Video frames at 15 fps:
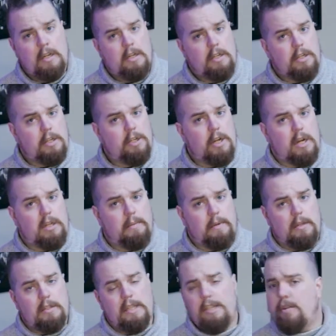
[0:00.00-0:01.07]
The chocolate
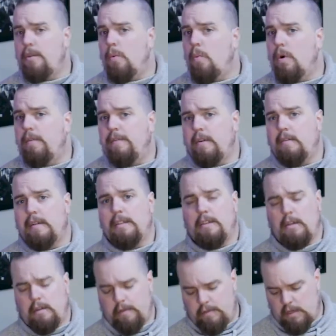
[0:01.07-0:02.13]
bitters, these are the Woodford
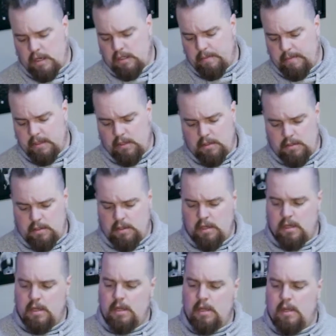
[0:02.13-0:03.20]
Reserve chocolate bitters.
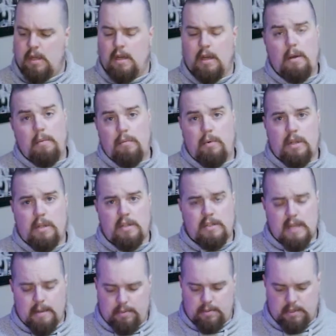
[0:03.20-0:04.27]
One of the
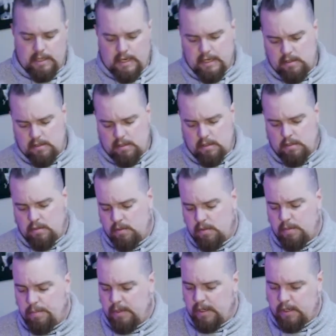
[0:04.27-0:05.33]
sample size, so they're
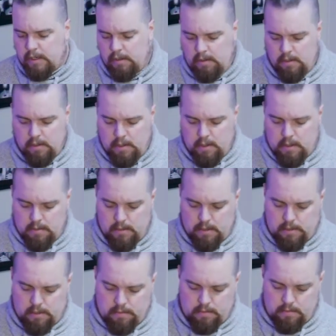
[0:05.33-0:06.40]
pretty good. We're going
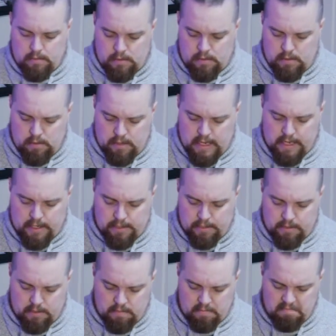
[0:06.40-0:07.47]
to do 2
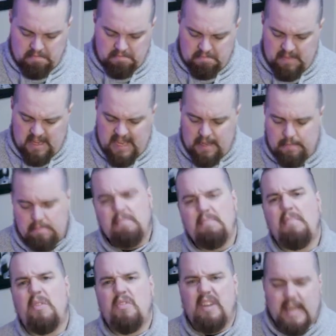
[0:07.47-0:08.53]
dashes,
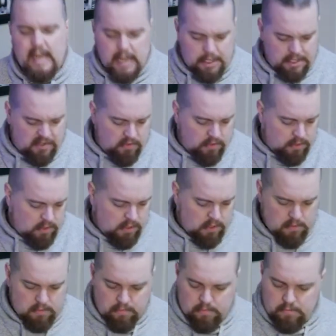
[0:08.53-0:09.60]
3 dashes,
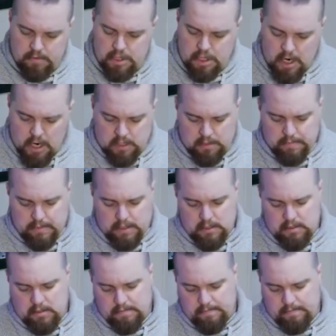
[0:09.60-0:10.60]
chocolate bitters.